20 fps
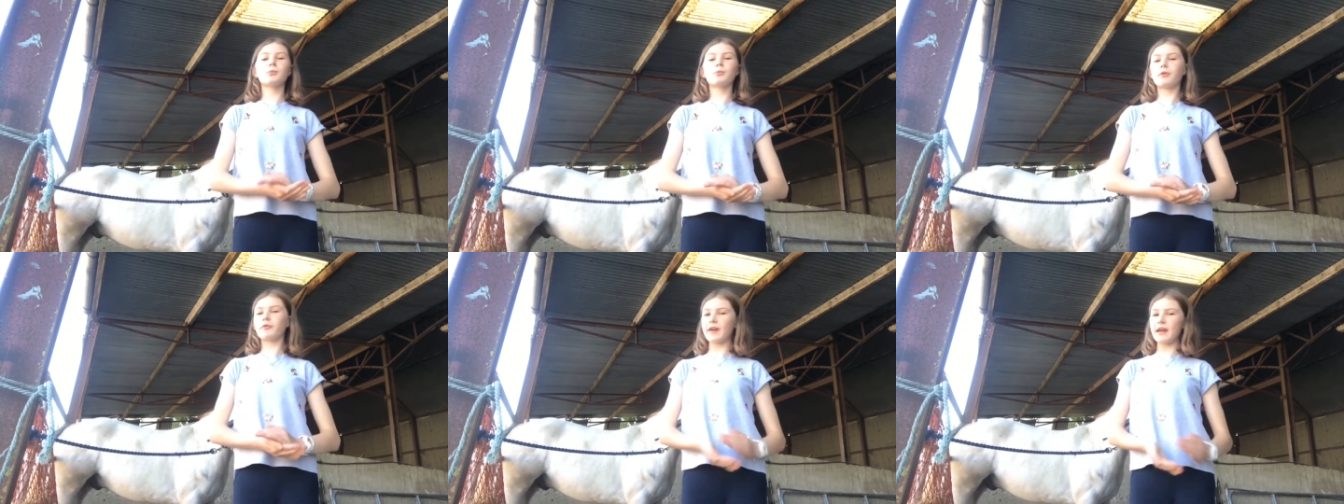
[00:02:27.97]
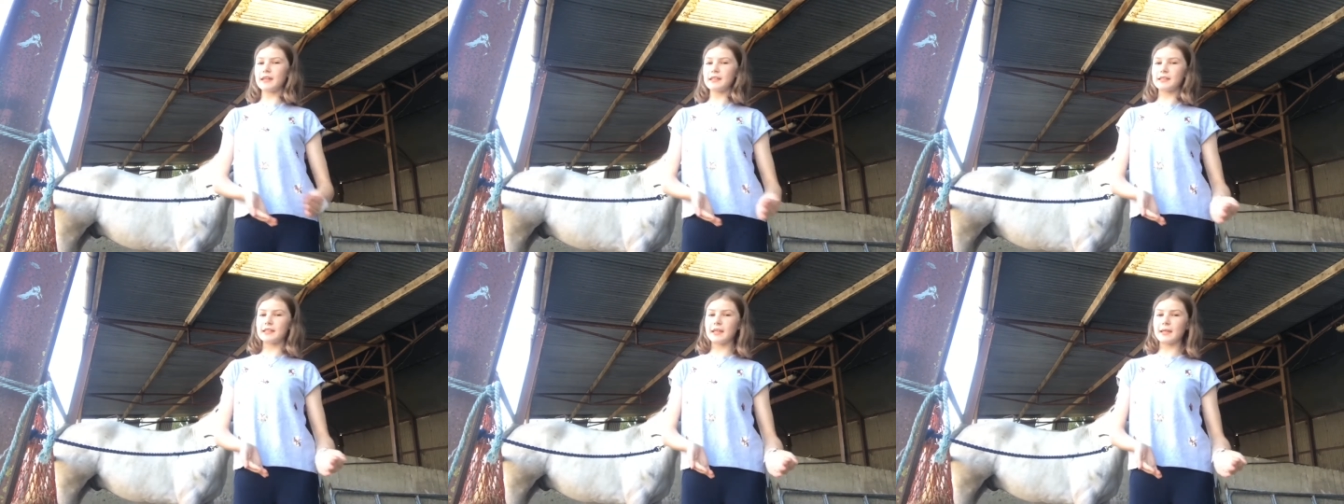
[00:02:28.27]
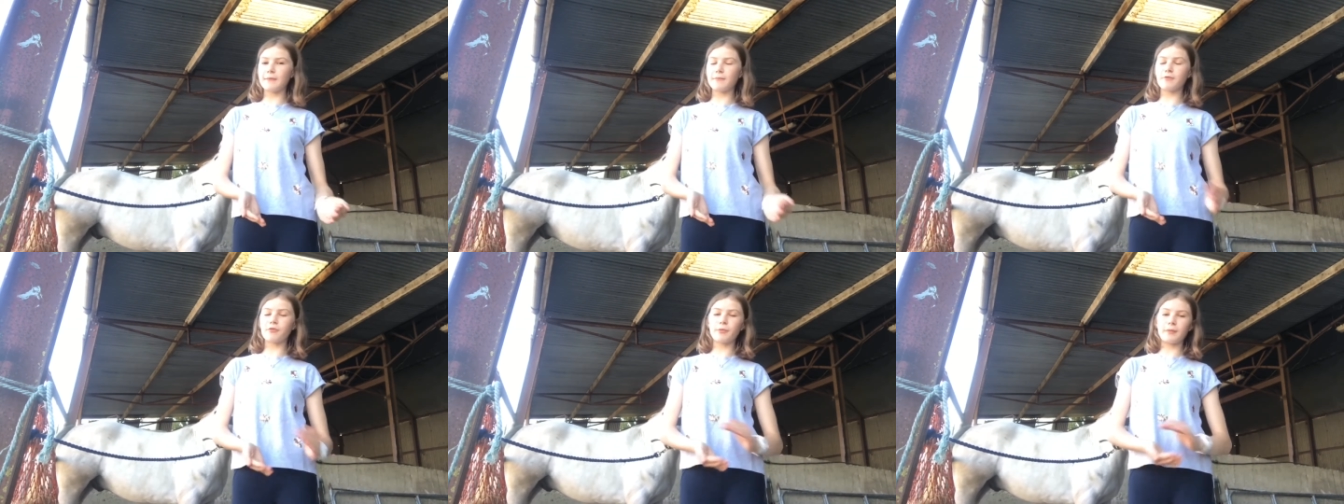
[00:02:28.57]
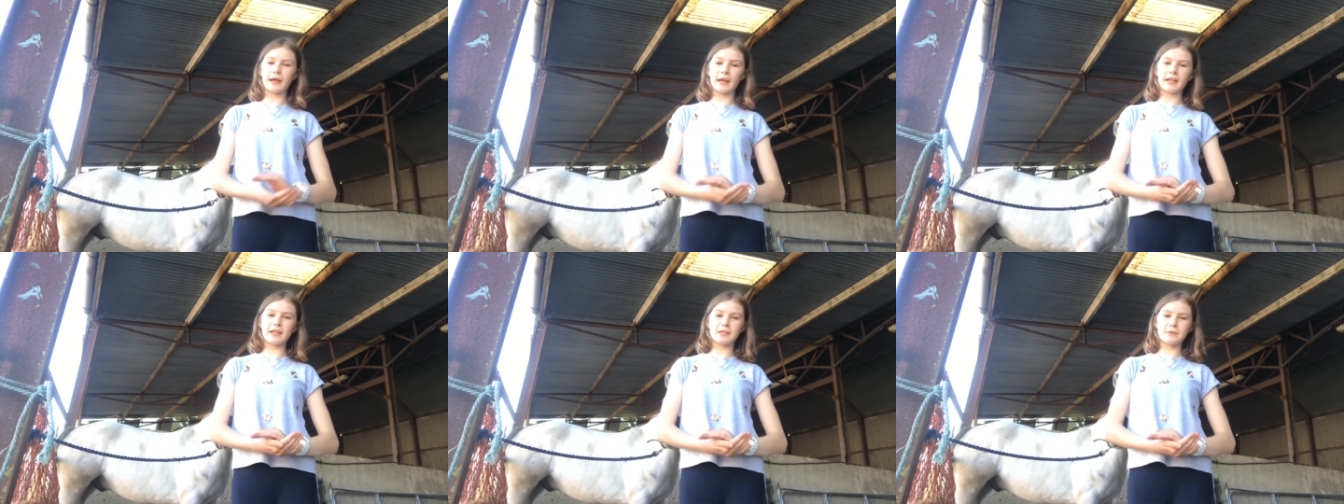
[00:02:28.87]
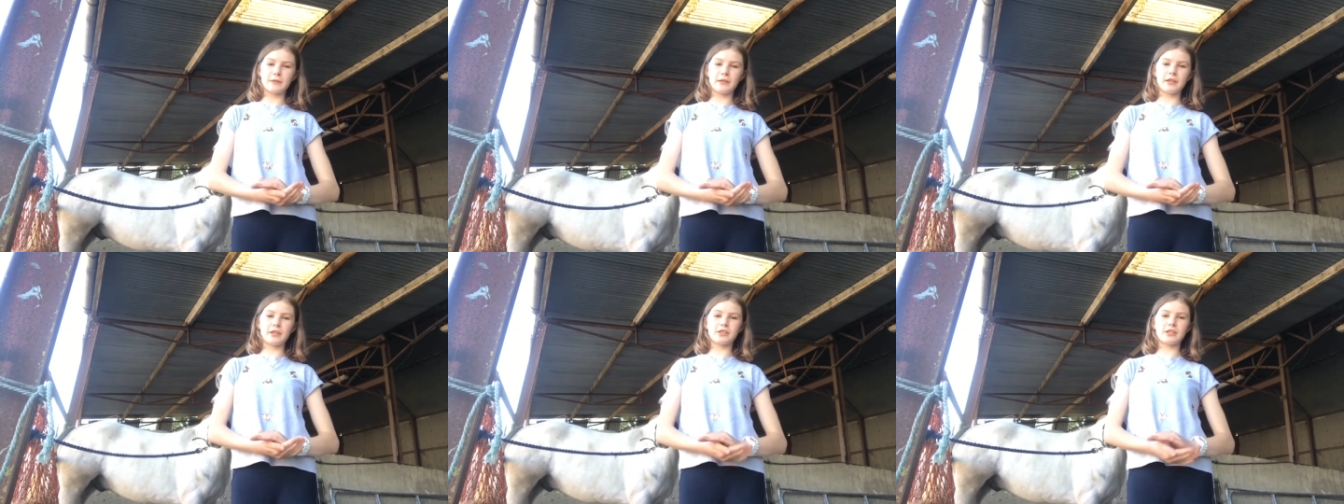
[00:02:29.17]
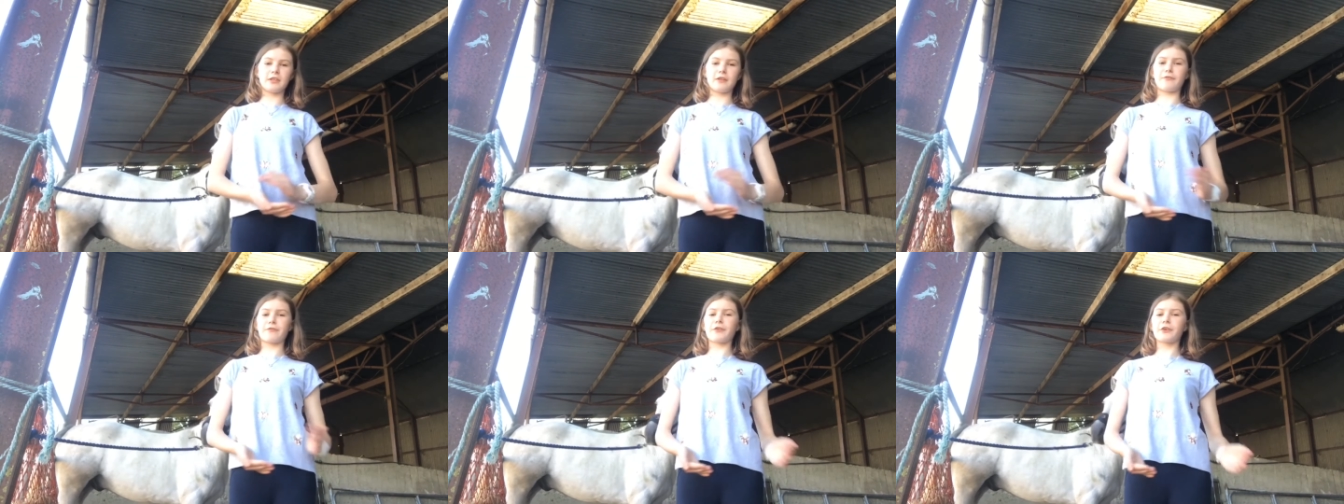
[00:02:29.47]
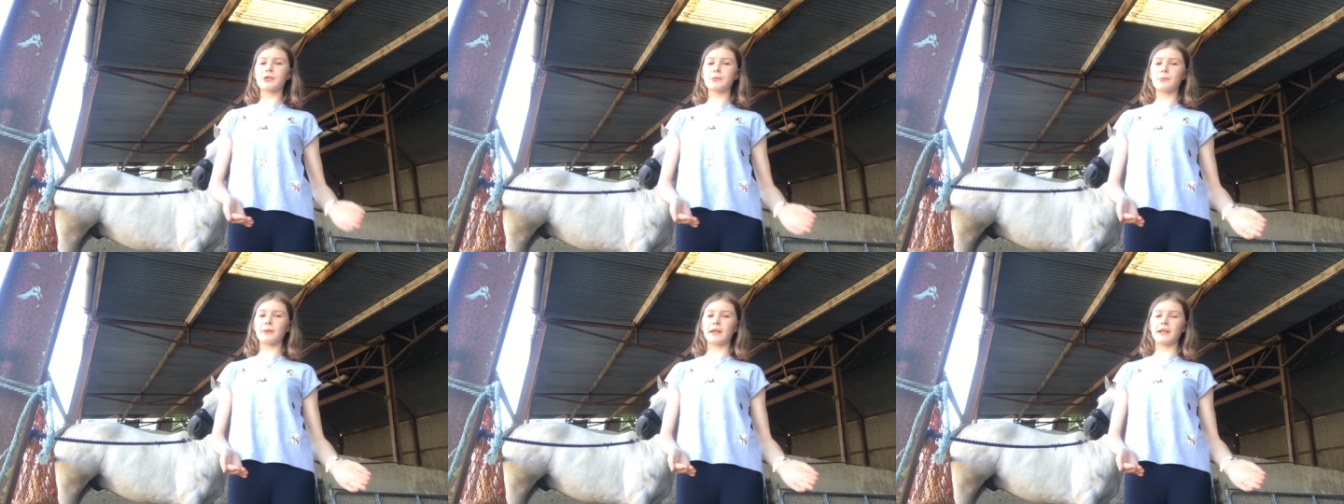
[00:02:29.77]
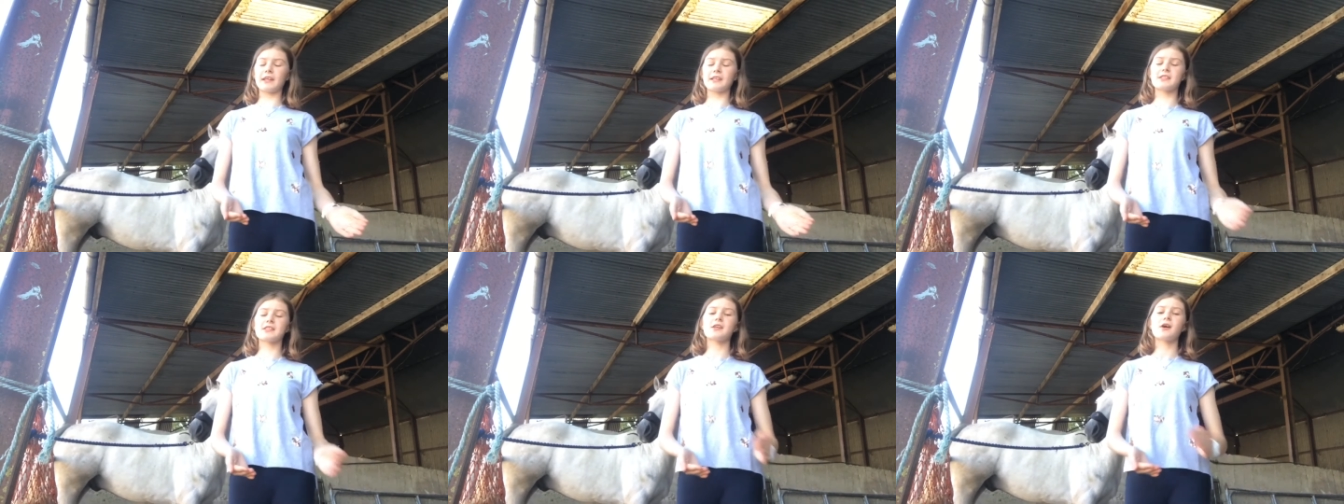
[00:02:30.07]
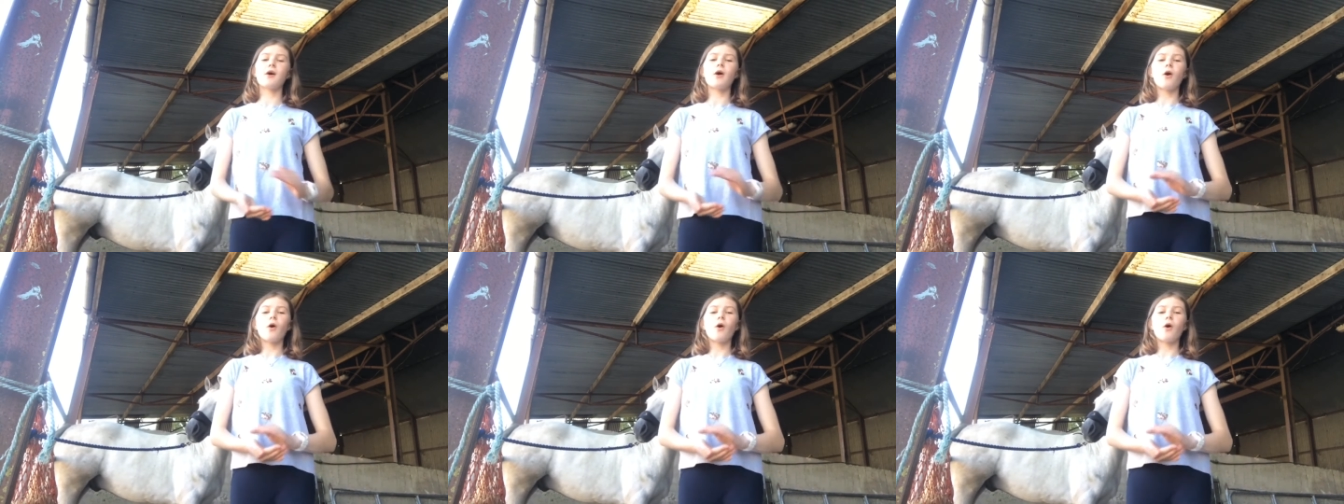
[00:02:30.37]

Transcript: prevent him from getting sweet itch in the first place,